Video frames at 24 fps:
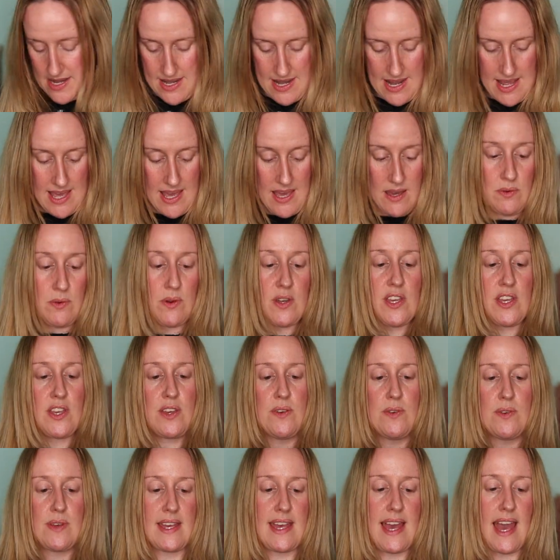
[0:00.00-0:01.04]
Now,
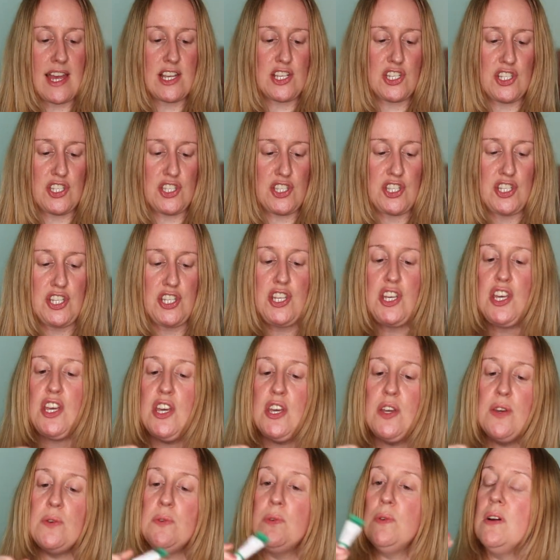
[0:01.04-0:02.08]
you get
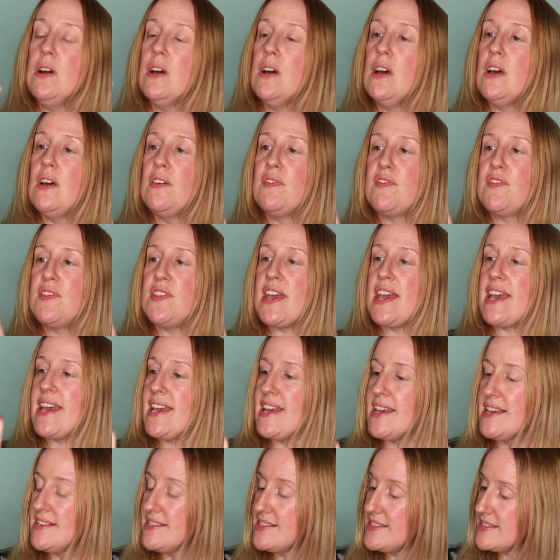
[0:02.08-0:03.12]
two of
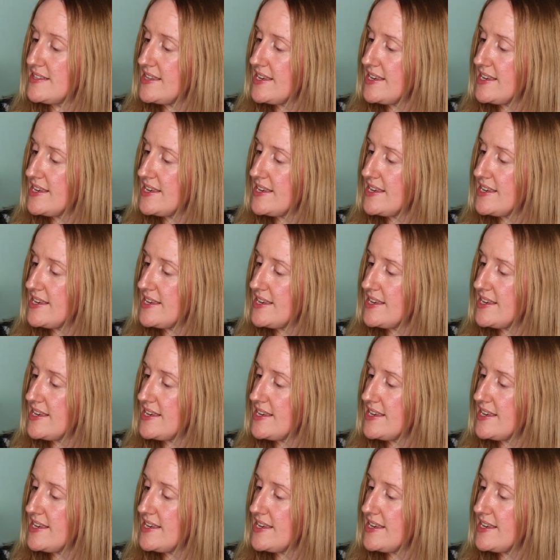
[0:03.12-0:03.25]
these.